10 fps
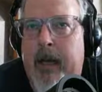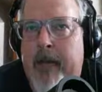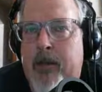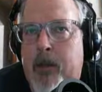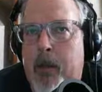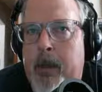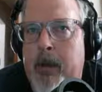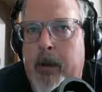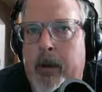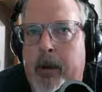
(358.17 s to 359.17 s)
have this open
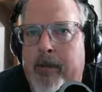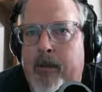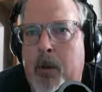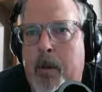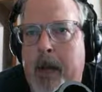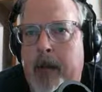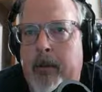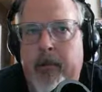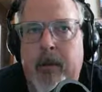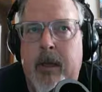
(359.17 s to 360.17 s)
in Corel Photo Paint.